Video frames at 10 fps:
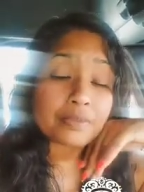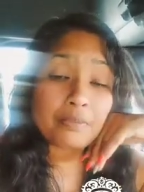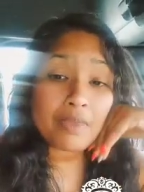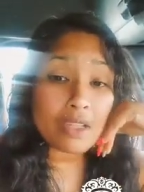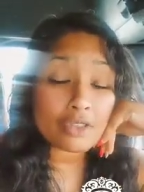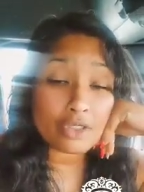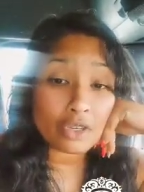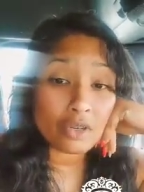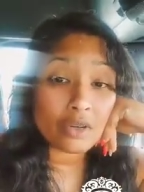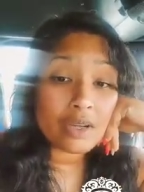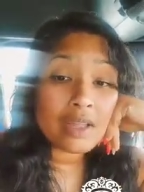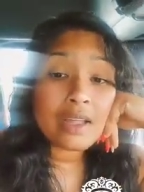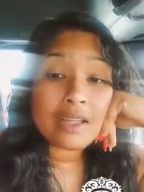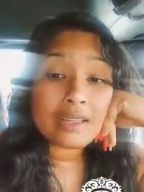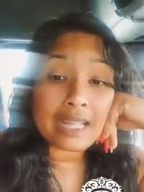the process. Trust the
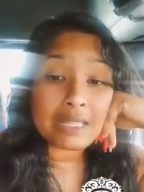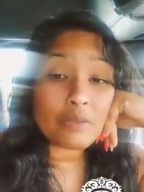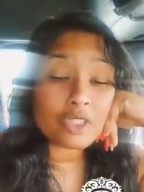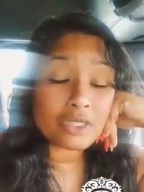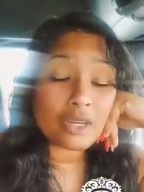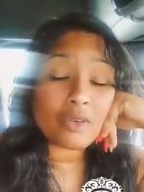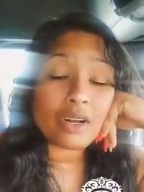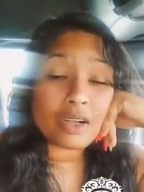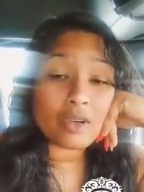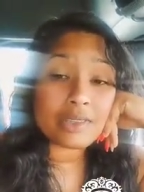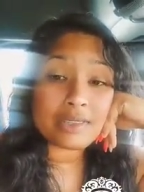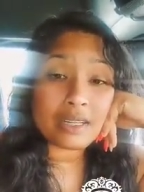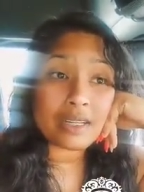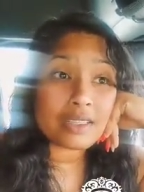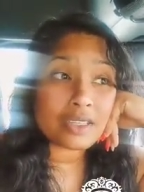process that
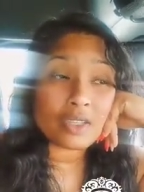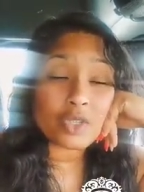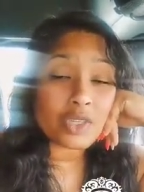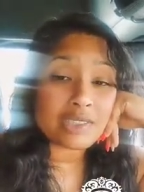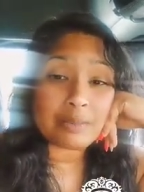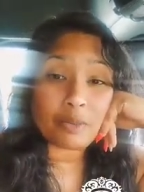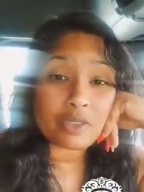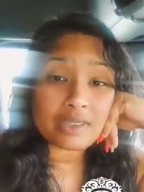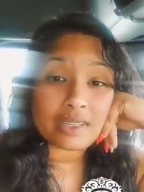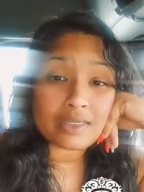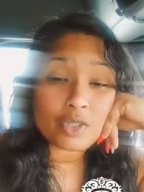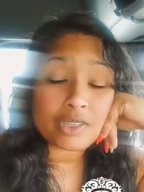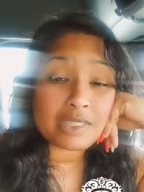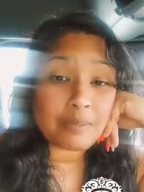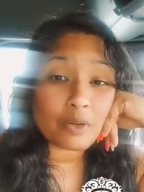when you hit 90 days, you're going to
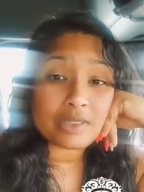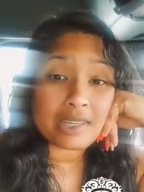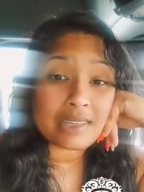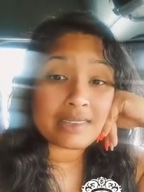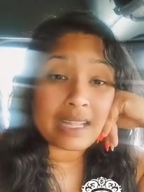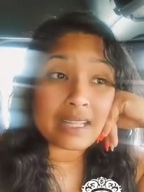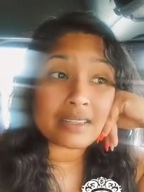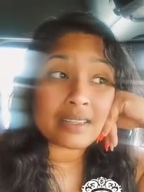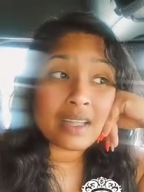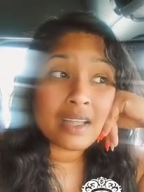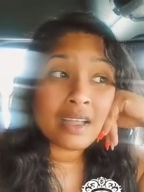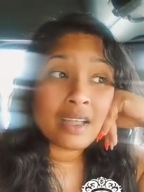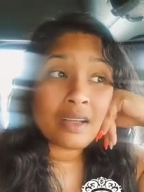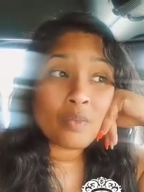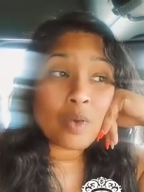be pleasantly
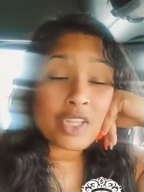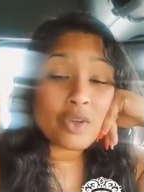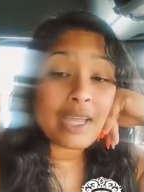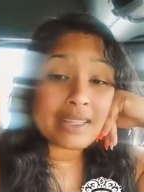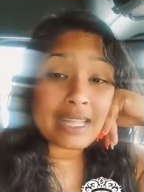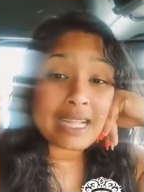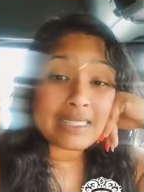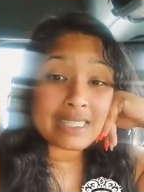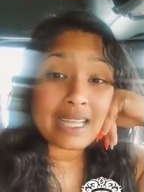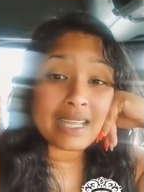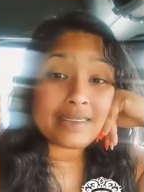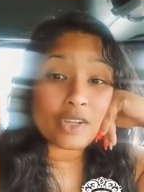surprised, you know, with how you look.